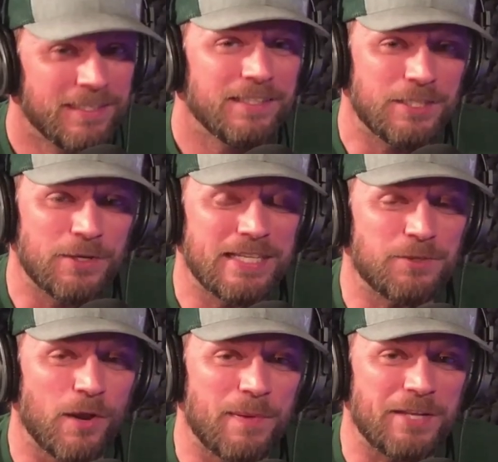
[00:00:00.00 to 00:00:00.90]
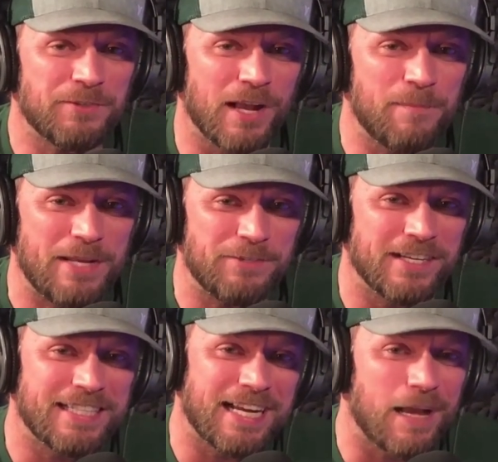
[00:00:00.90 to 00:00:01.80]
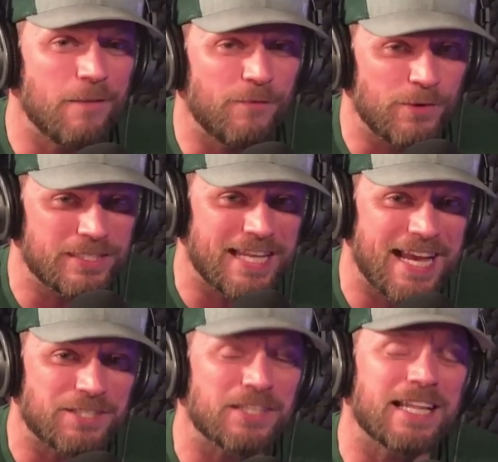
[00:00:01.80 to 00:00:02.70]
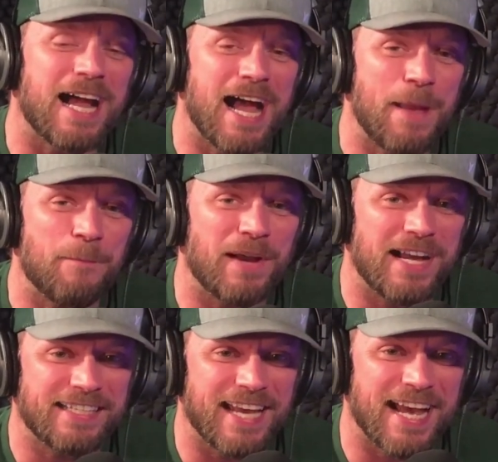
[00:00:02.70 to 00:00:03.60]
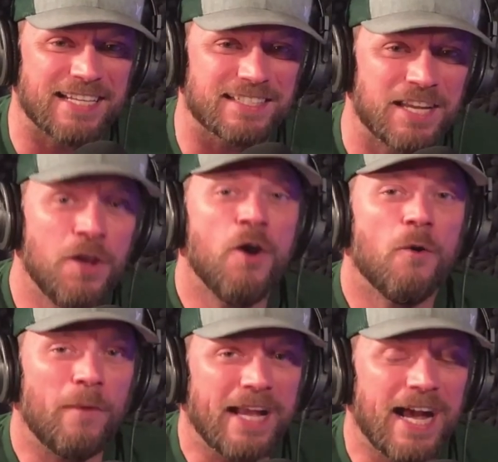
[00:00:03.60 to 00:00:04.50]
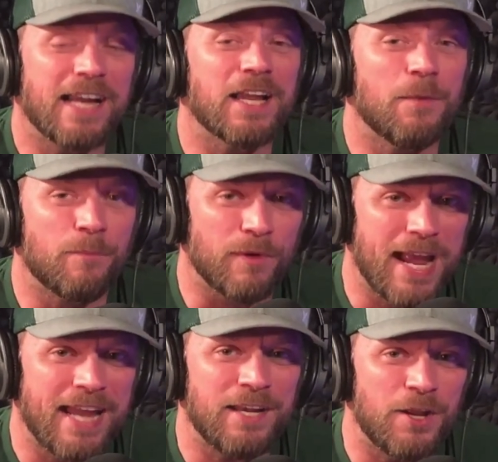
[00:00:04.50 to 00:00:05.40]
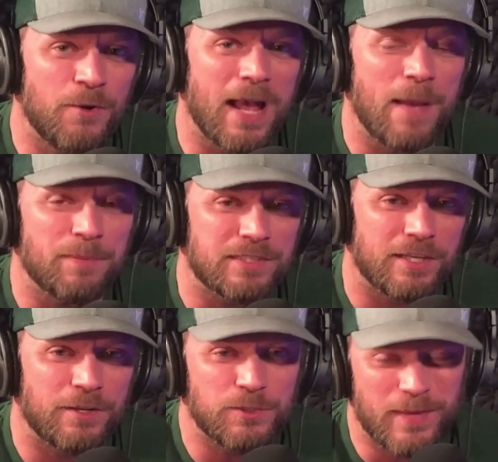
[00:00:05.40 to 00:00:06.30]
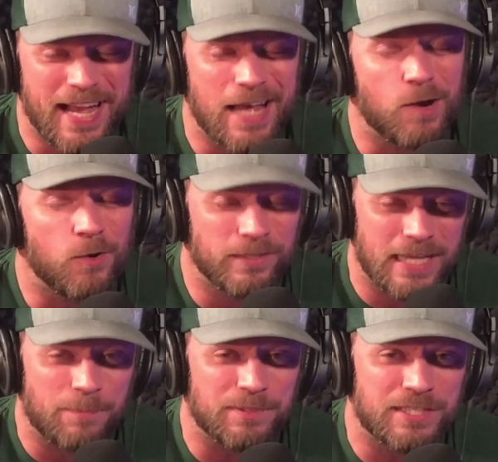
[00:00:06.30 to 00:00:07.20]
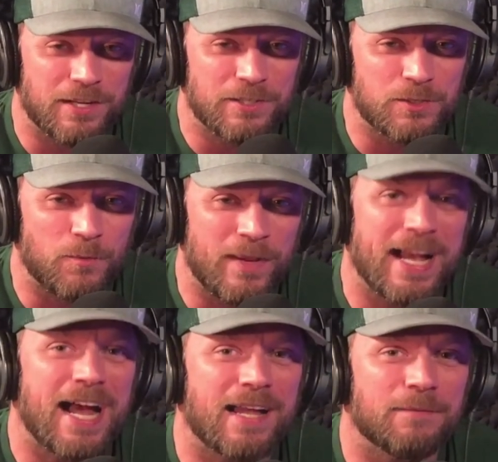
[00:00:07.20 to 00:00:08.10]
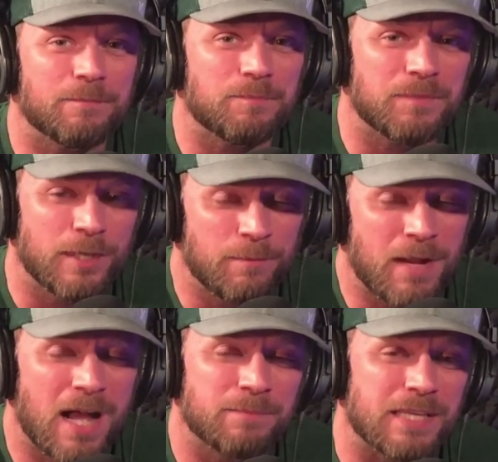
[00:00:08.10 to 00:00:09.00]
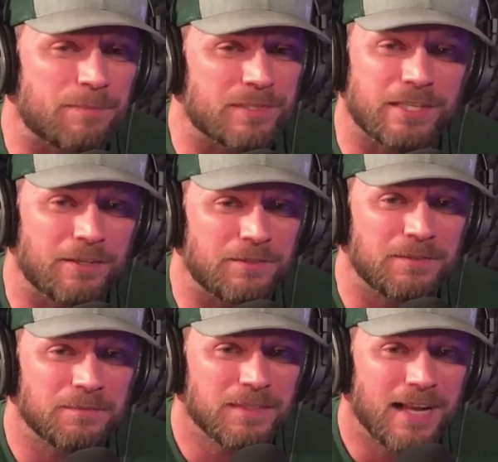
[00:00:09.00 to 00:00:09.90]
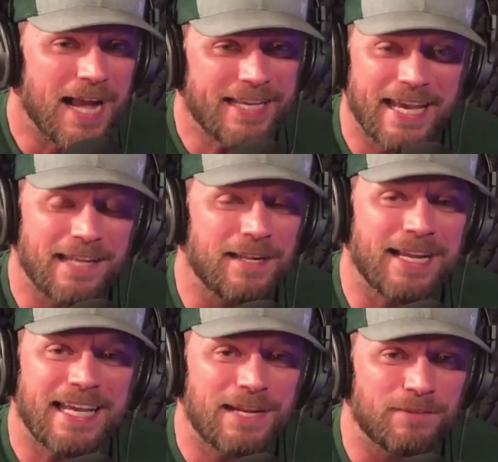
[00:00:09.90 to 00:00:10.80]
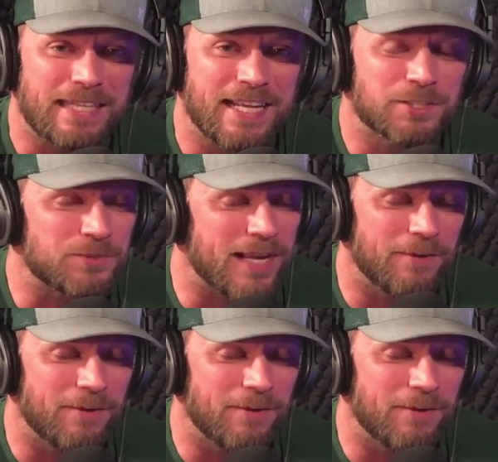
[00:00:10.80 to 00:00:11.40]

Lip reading: donate to our Patreon, patreon.com/The Hype Podcast. We got brand new episodes. We got old episodes. We got your mom's episode. I can't even think straight.